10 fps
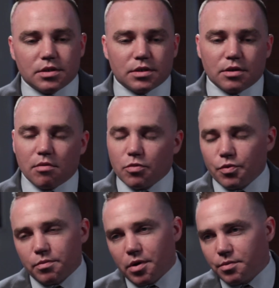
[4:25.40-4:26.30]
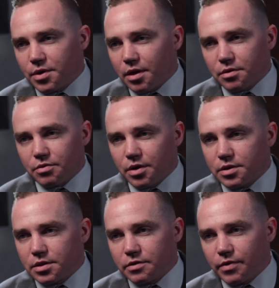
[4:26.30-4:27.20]
is the #1 public health
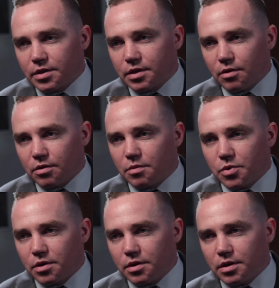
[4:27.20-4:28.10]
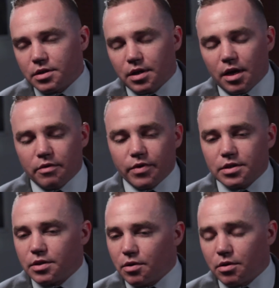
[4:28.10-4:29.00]
crisis facing our community today,
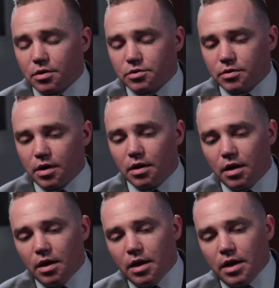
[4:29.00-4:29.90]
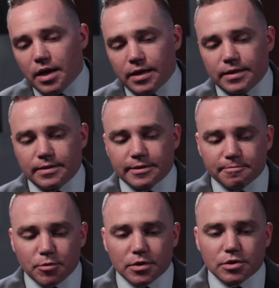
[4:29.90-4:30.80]
facing our country, and
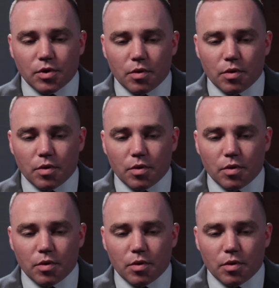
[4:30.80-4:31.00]
it's so